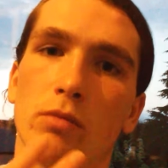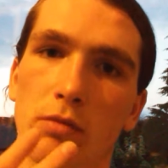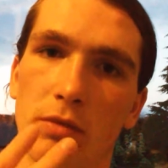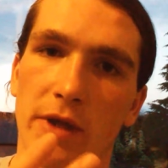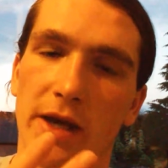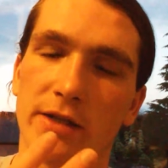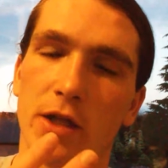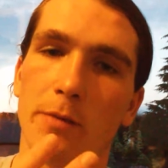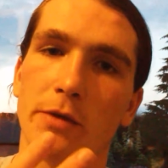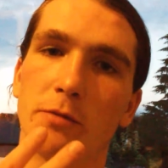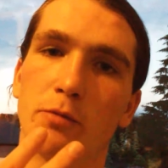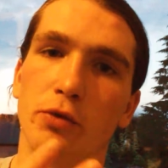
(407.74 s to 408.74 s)
Next up
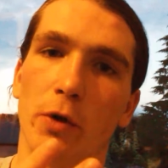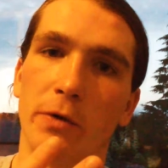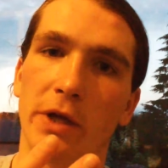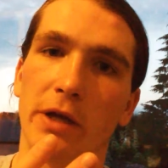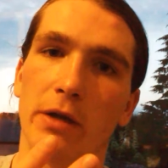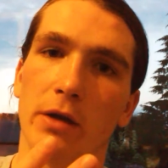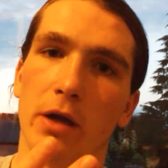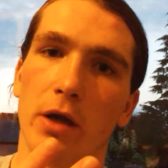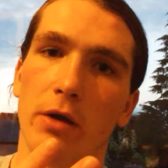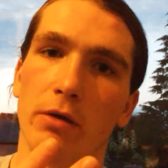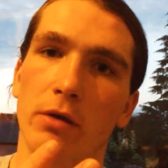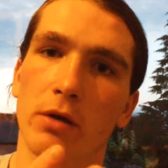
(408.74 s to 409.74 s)
is protein.
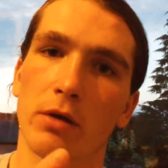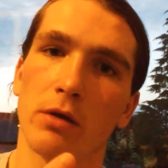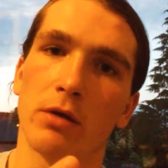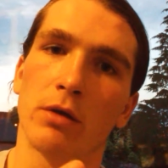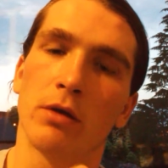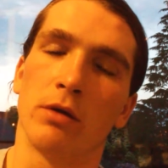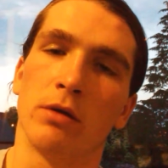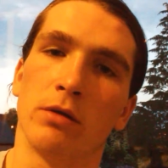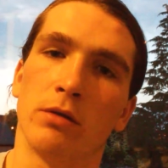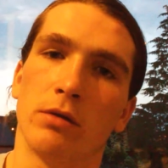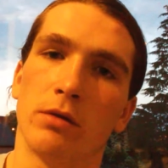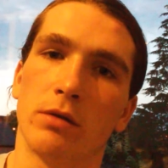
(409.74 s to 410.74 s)
Now,
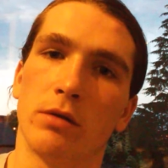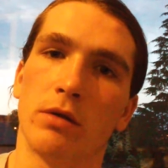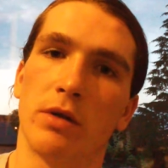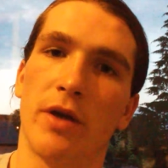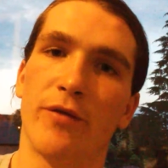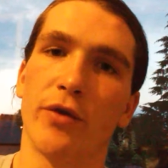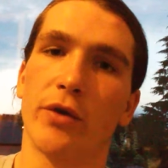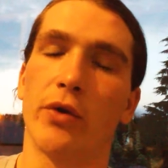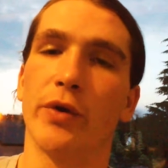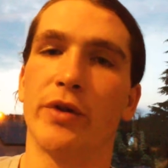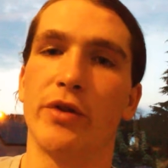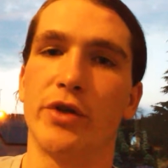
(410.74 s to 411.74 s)
if you're
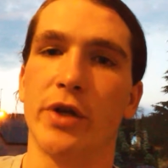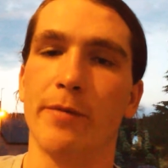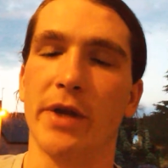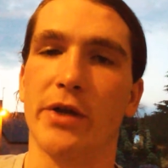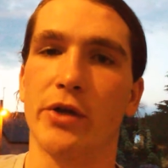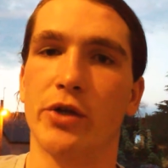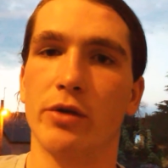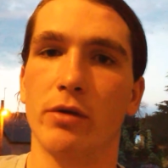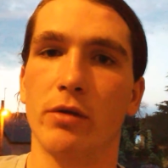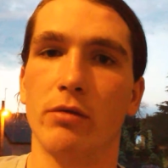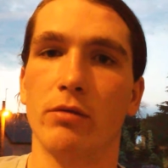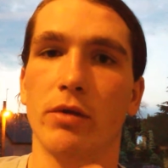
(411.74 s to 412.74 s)
going to the gym like you
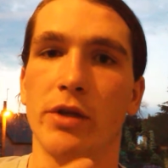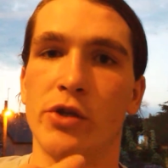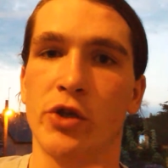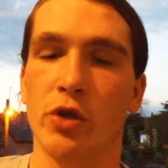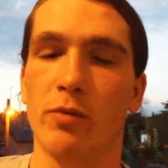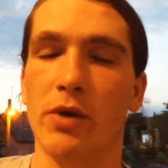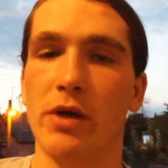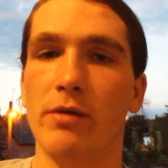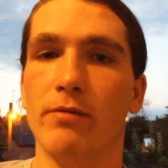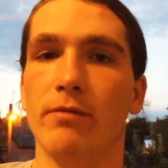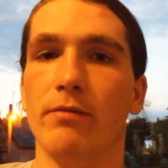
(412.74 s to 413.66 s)
should be,